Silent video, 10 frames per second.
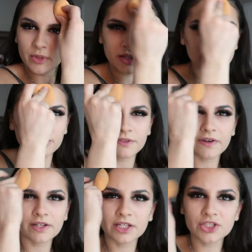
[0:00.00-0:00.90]
blender with
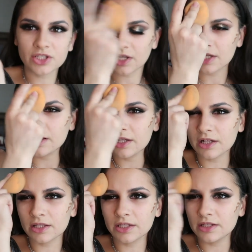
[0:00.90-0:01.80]
foundation on it
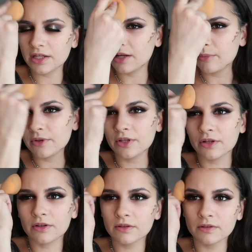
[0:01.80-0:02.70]
and clean that up a
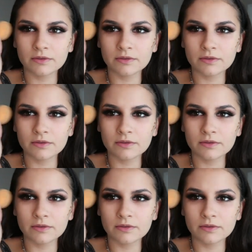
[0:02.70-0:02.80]
little.